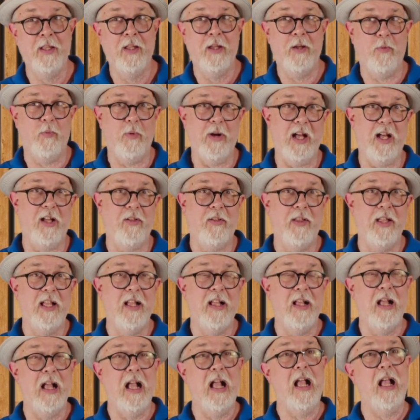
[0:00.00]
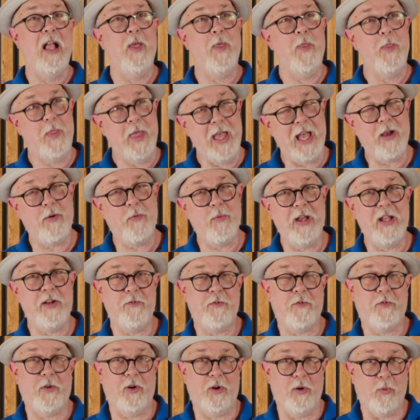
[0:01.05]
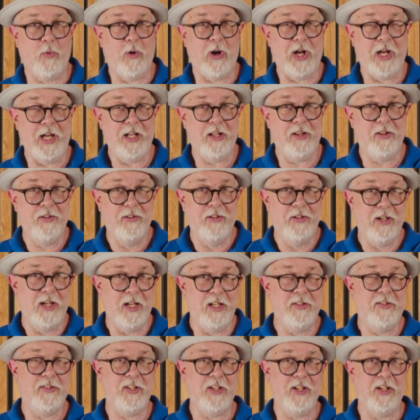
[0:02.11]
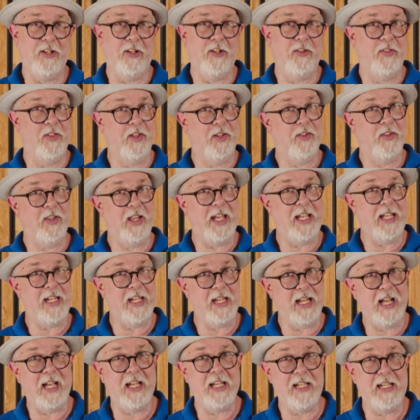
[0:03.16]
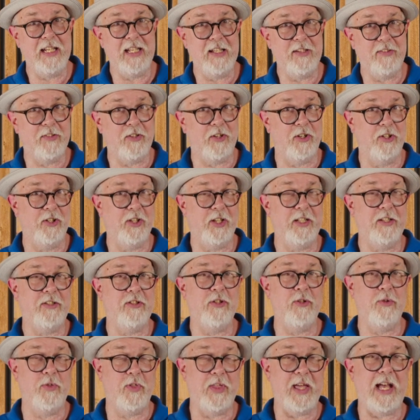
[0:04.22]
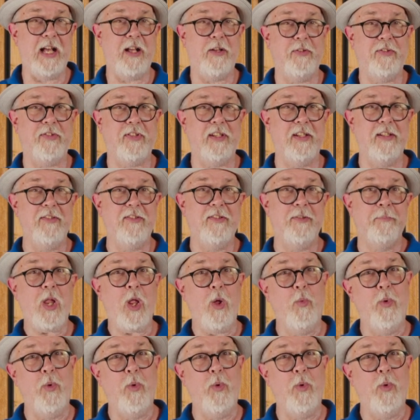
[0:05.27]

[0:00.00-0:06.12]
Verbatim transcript: Well, that went for a while until the late 90s, early 2000s,